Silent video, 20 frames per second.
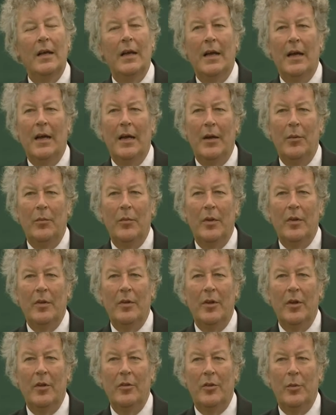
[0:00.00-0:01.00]

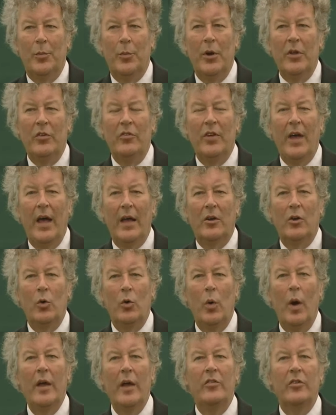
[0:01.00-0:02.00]
the Brits had
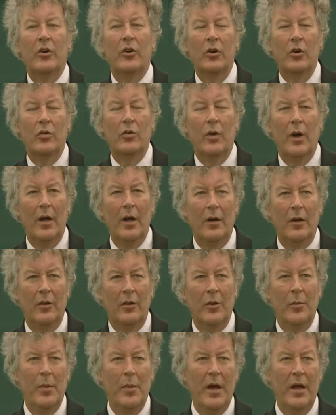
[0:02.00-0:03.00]
quite a good run
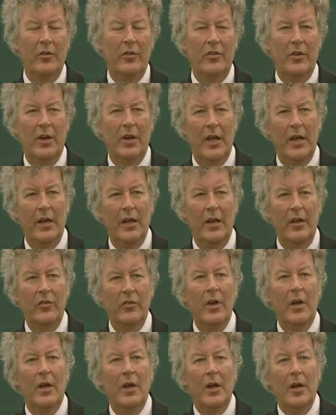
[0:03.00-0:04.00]
on the men's and ladies,
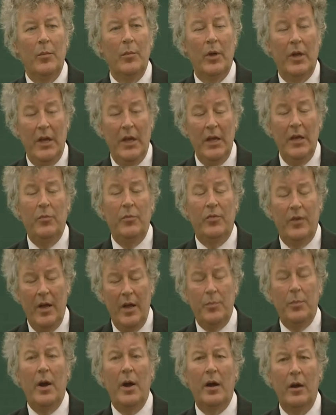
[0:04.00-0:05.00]
but
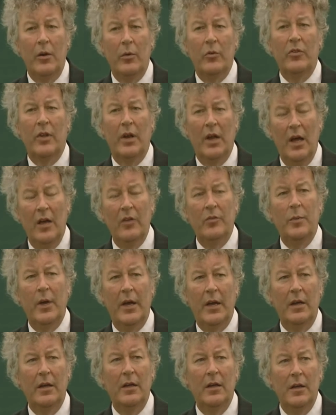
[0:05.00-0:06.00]
Fred Perry, was the last
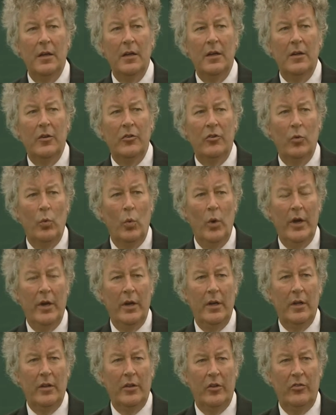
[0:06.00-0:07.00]
man to
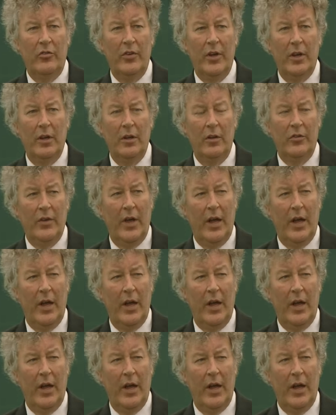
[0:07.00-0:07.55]
win the singles.